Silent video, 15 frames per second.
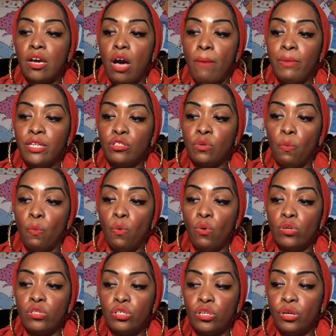coming
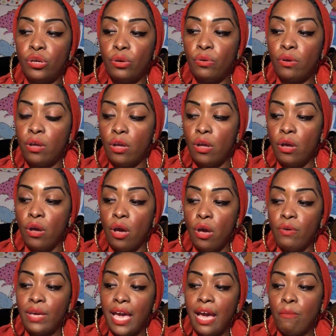towards you.
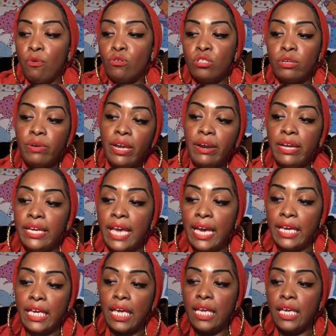Okay, I'm also hearing
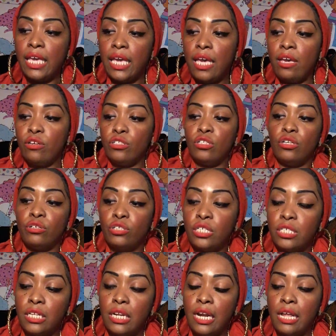get kinky, because you know
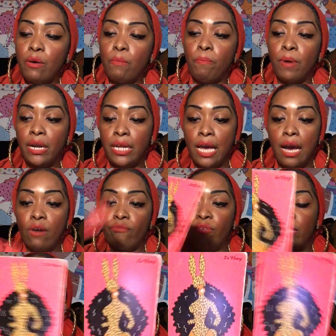she's in a little bunny
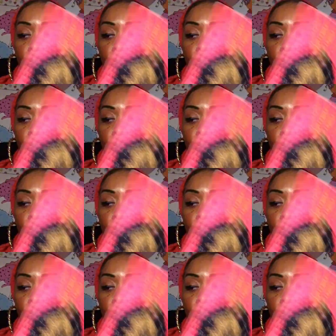outfit there.